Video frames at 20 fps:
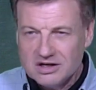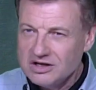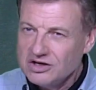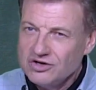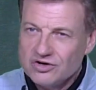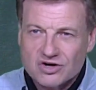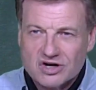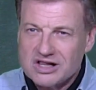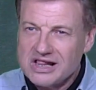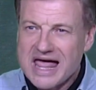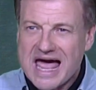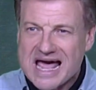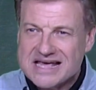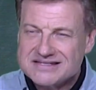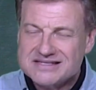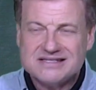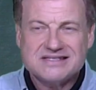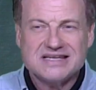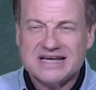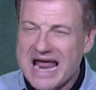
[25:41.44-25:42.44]
your
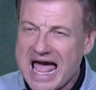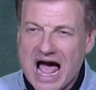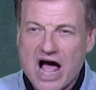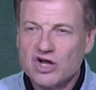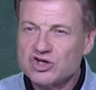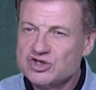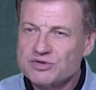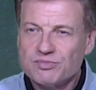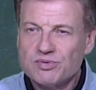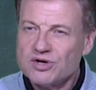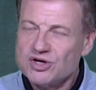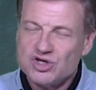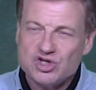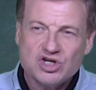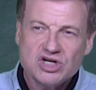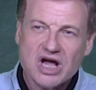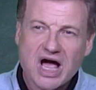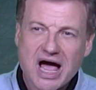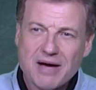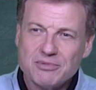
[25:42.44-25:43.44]
classes in algebra,
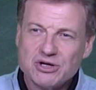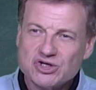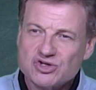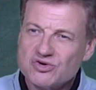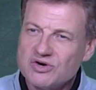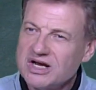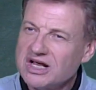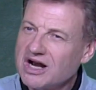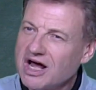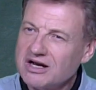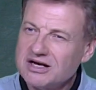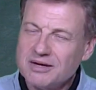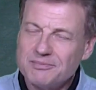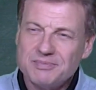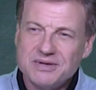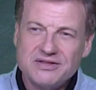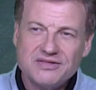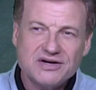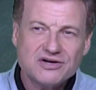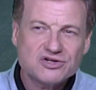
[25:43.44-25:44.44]
geometry, and on
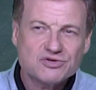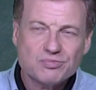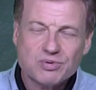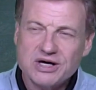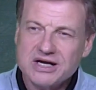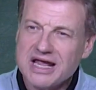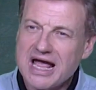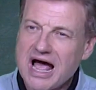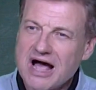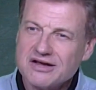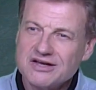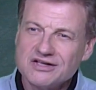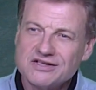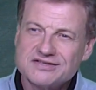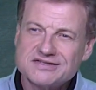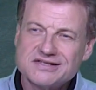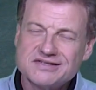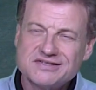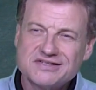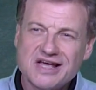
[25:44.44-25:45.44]
up in there,
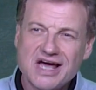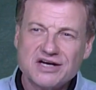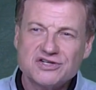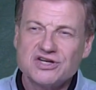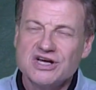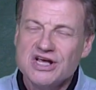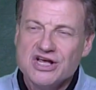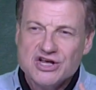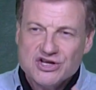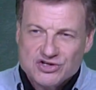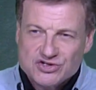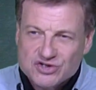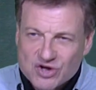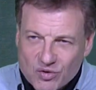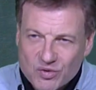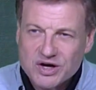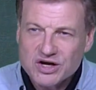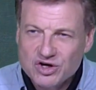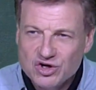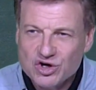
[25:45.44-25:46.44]
pre-calculus and such.
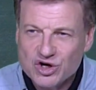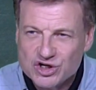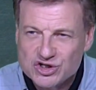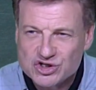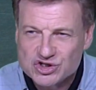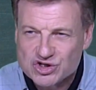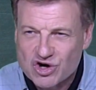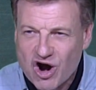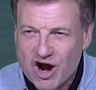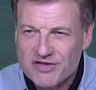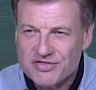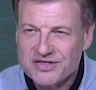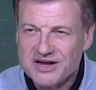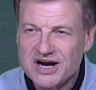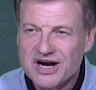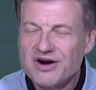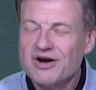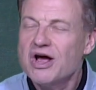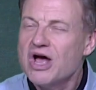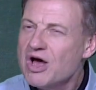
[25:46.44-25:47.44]
So a good start
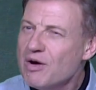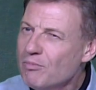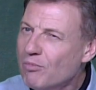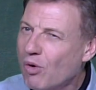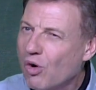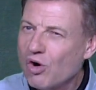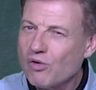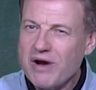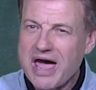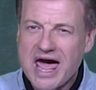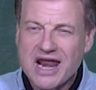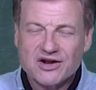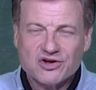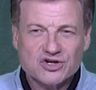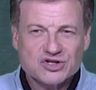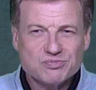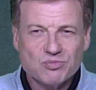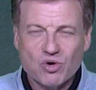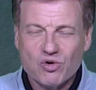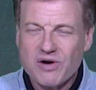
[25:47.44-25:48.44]
there. More
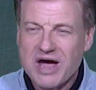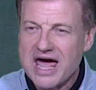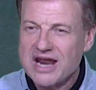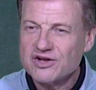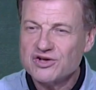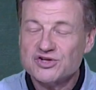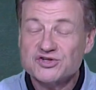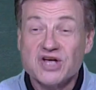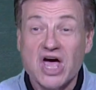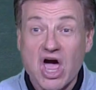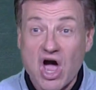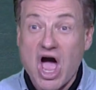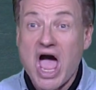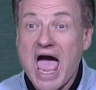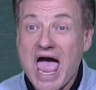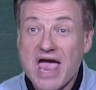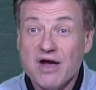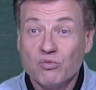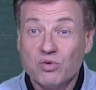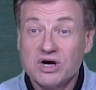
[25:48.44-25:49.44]
radicals, more radicals.
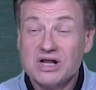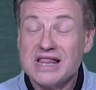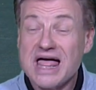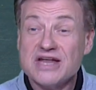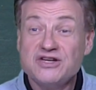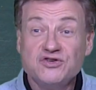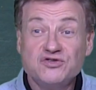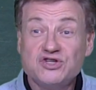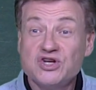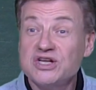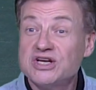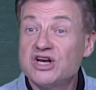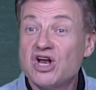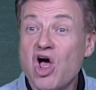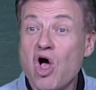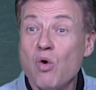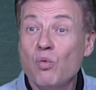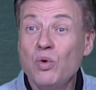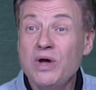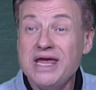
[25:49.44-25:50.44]
Hey, we're glad you've tuned in
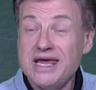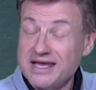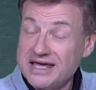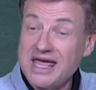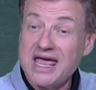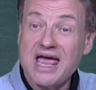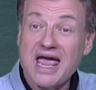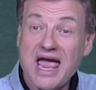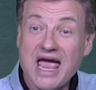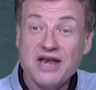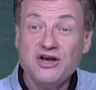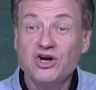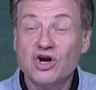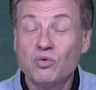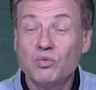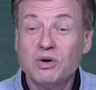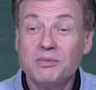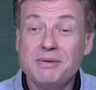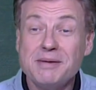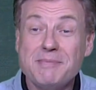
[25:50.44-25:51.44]
all week. And you know,
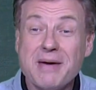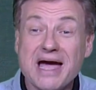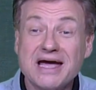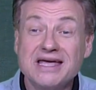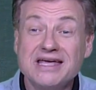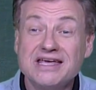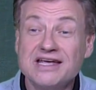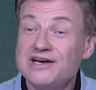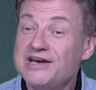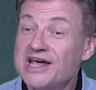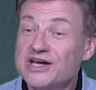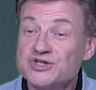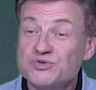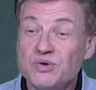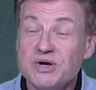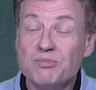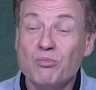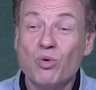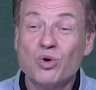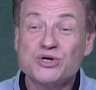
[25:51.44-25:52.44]
we'll be back again next
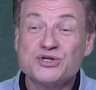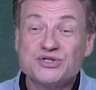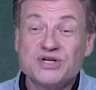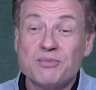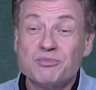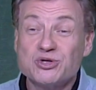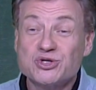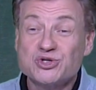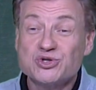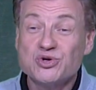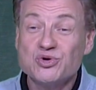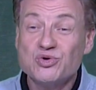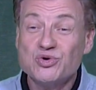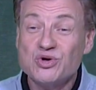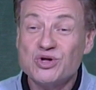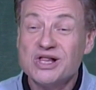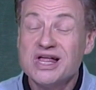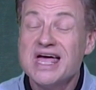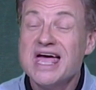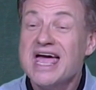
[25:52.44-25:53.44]
week. More summer
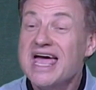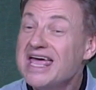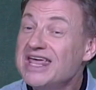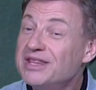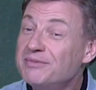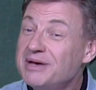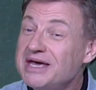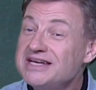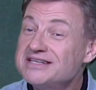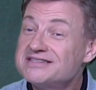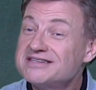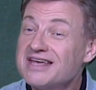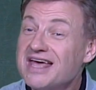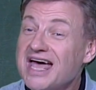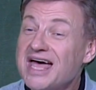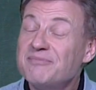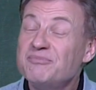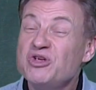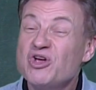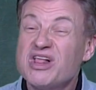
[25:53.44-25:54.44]
school. In the
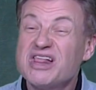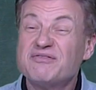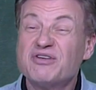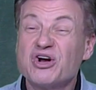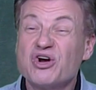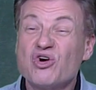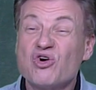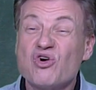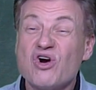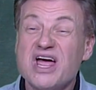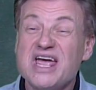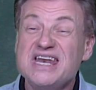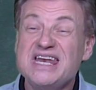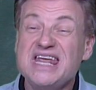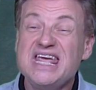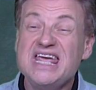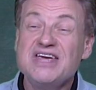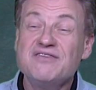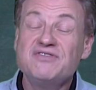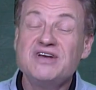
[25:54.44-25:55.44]
meantime, you'll have a great
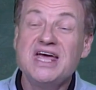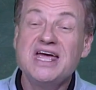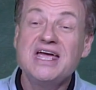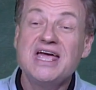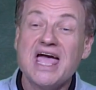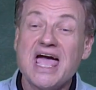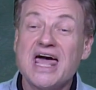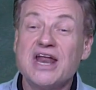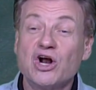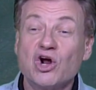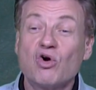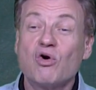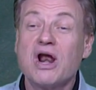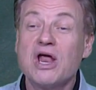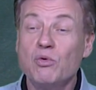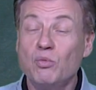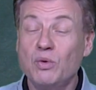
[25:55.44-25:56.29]
evening and a great